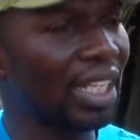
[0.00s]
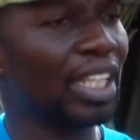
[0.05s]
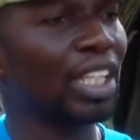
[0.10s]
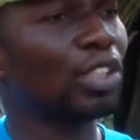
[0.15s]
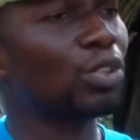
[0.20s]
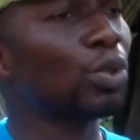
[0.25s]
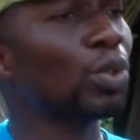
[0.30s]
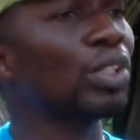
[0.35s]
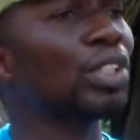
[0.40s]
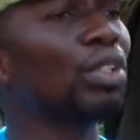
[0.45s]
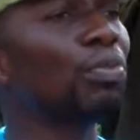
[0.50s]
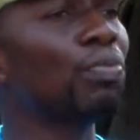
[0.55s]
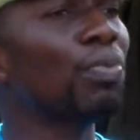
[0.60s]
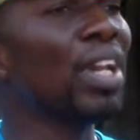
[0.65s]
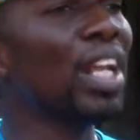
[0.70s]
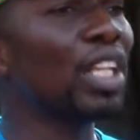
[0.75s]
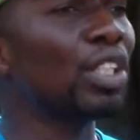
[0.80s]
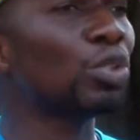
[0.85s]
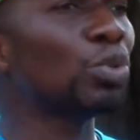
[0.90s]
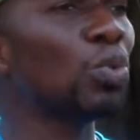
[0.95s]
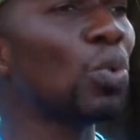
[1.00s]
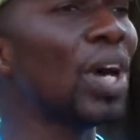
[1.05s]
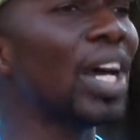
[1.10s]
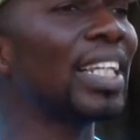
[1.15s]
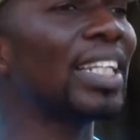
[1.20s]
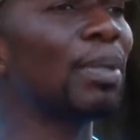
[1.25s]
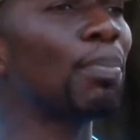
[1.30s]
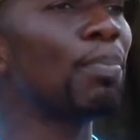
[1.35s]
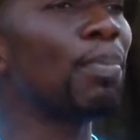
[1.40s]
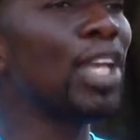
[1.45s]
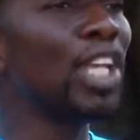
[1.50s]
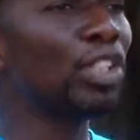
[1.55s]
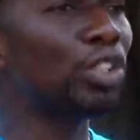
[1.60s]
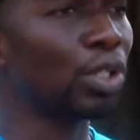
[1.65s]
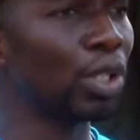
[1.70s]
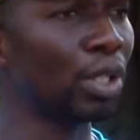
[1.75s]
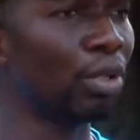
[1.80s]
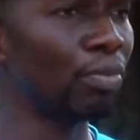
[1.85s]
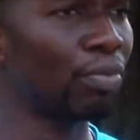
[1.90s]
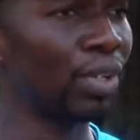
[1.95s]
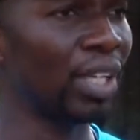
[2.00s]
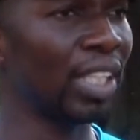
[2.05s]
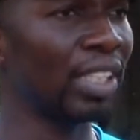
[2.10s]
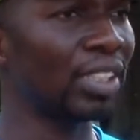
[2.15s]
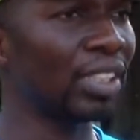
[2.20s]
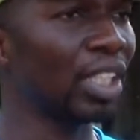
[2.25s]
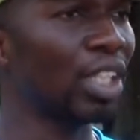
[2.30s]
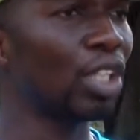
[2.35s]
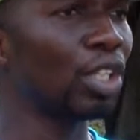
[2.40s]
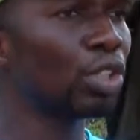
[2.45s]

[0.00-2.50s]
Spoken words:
it was the French who had the major influence.